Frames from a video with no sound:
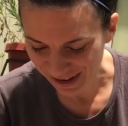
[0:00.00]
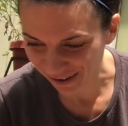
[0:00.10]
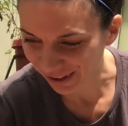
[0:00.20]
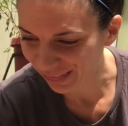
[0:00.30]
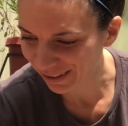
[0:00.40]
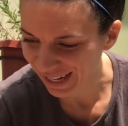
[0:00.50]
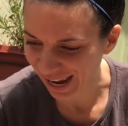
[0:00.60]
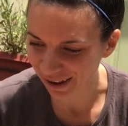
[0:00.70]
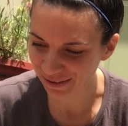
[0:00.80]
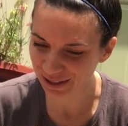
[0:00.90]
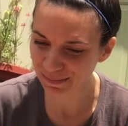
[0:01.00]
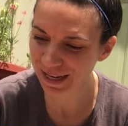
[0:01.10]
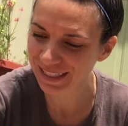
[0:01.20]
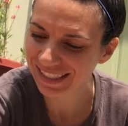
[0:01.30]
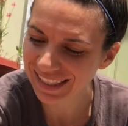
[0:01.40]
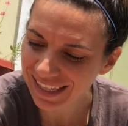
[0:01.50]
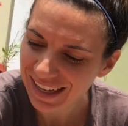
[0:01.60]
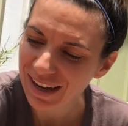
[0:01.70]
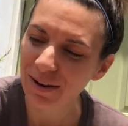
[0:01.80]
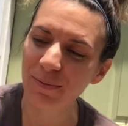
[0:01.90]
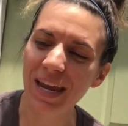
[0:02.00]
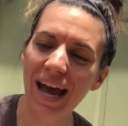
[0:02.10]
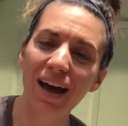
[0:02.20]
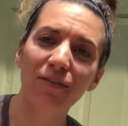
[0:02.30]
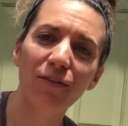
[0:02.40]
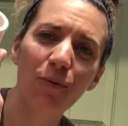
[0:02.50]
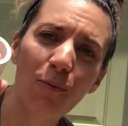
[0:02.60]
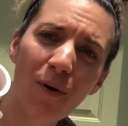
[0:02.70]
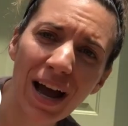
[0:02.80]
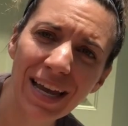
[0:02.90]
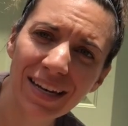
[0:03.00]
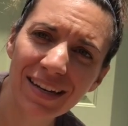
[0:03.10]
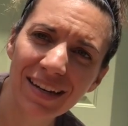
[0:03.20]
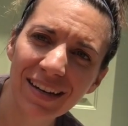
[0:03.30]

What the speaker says: have our 3.5-inch piece. We have one